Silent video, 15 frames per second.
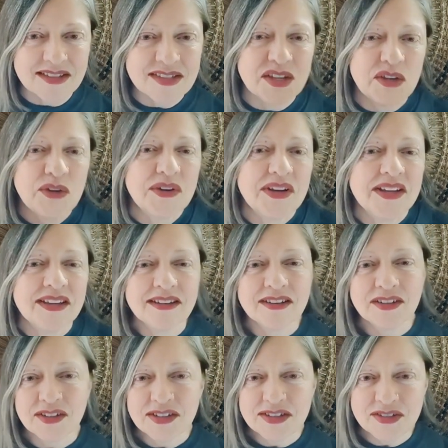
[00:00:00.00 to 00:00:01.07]
So I
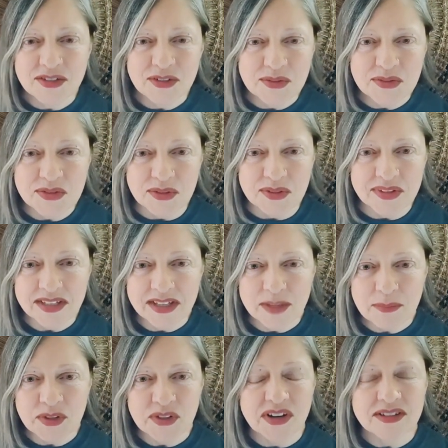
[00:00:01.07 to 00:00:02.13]
encourage you to clean
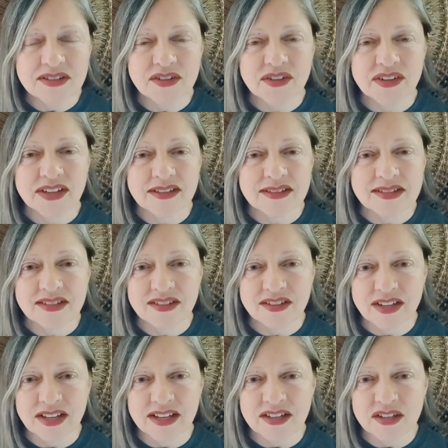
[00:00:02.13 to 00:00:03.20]
up your altar and
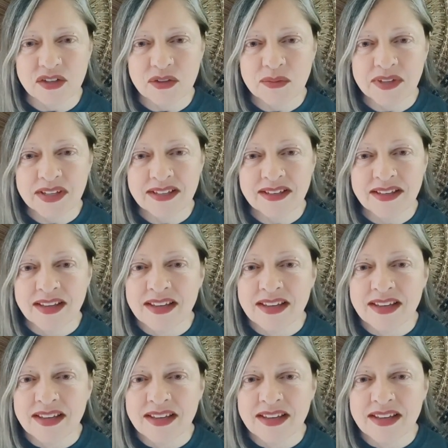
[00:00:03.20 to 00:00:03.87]
start a new one